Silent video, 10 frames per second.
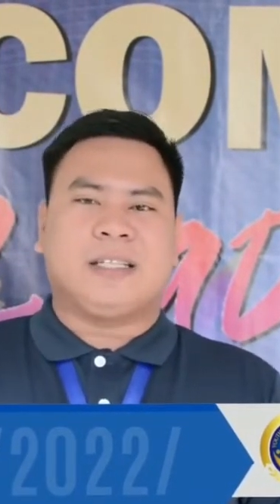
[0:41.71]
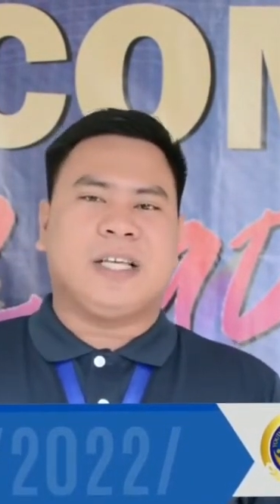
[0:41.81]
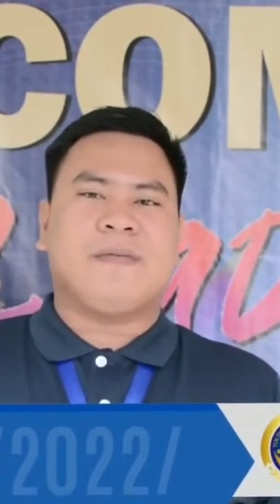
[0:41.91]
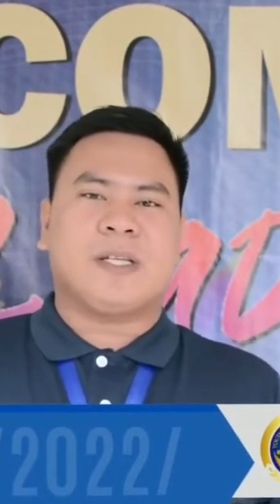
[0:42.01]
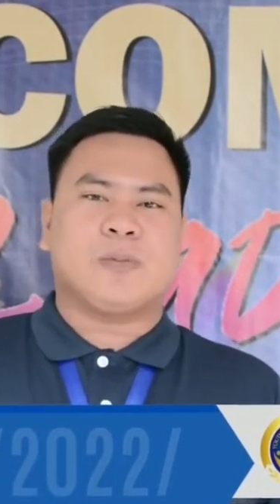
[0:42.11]

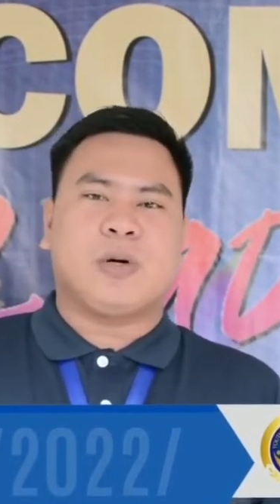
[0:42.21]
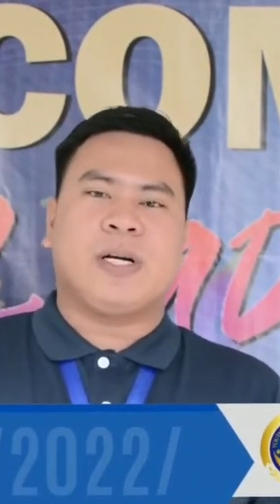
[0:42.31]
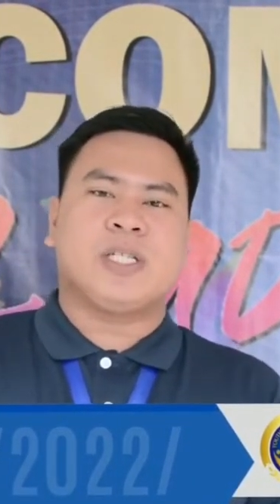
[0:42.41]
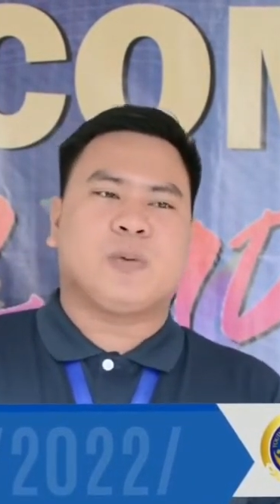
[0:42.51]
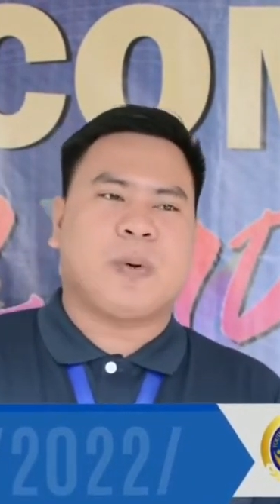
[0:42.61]
give us more
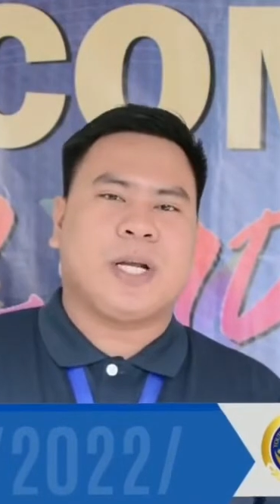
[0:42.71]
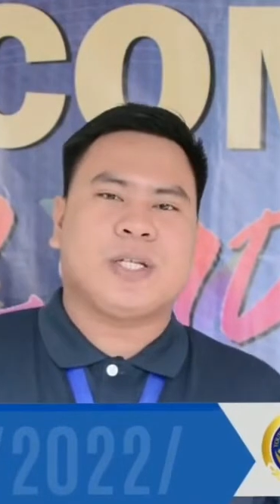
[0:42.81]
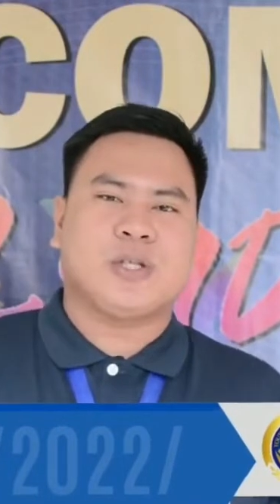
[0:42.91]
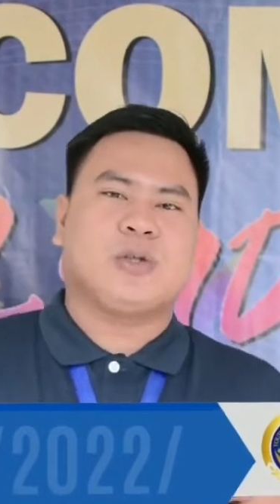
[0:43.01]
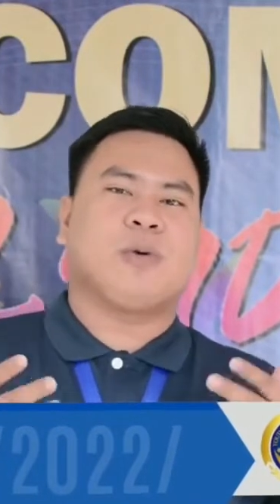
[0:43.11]

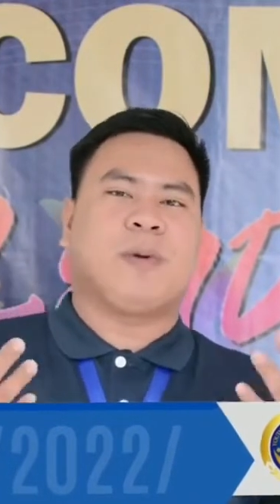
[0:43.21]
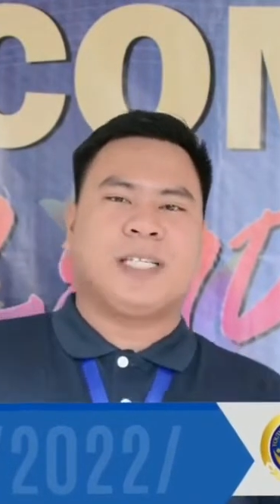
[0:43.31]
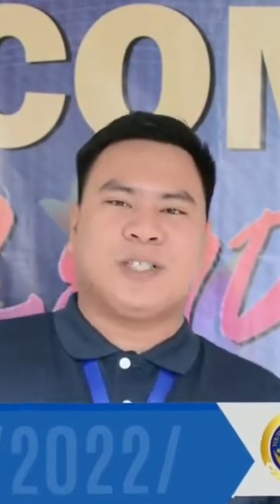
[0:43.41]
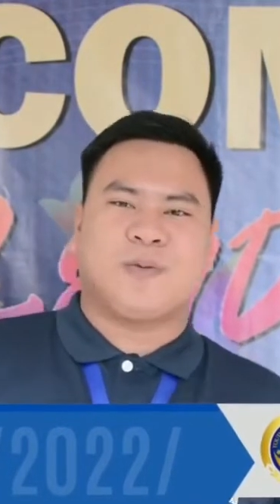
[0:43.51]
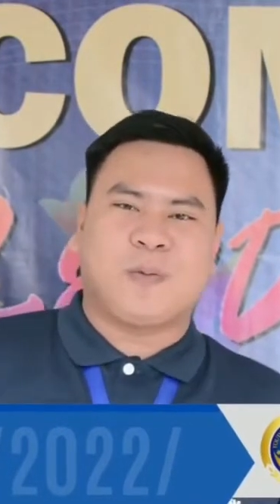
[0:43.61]
inspiration to
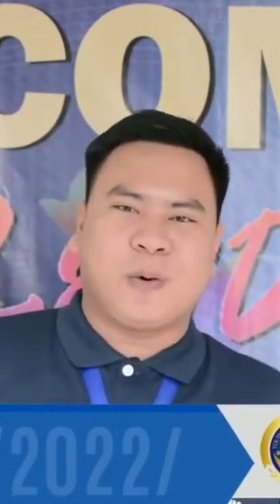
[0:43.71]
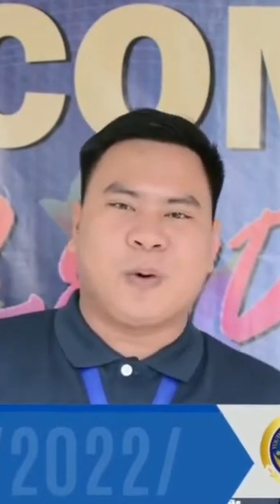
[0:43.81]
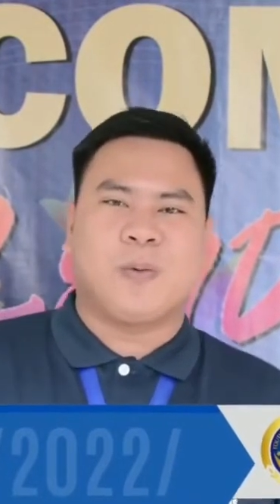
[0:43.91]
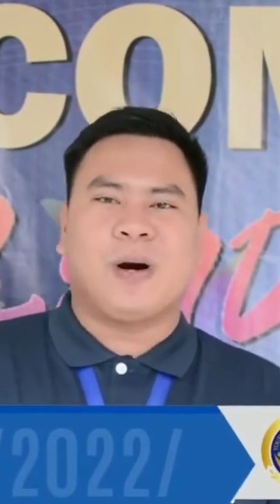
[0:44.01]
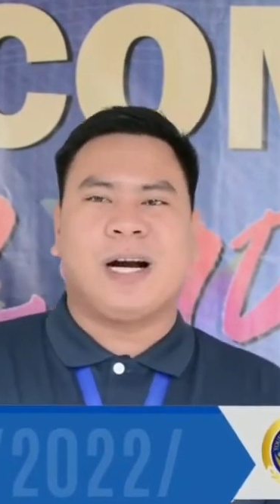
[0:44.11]
march
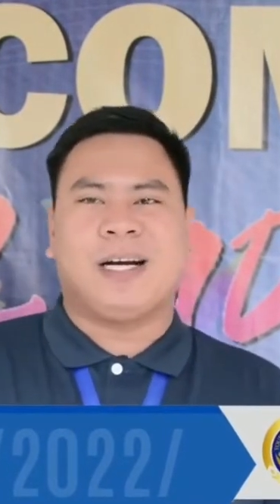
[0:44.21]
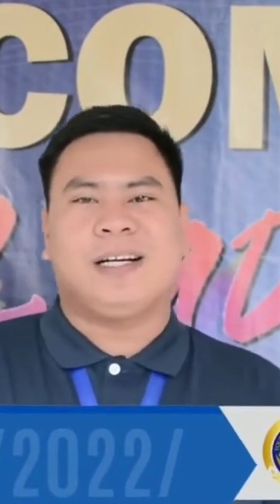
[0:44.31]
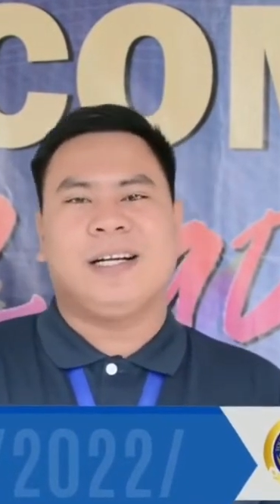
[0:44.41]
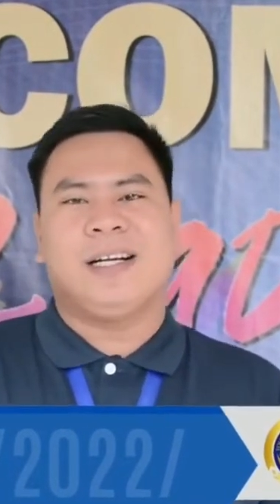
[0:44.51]
forward,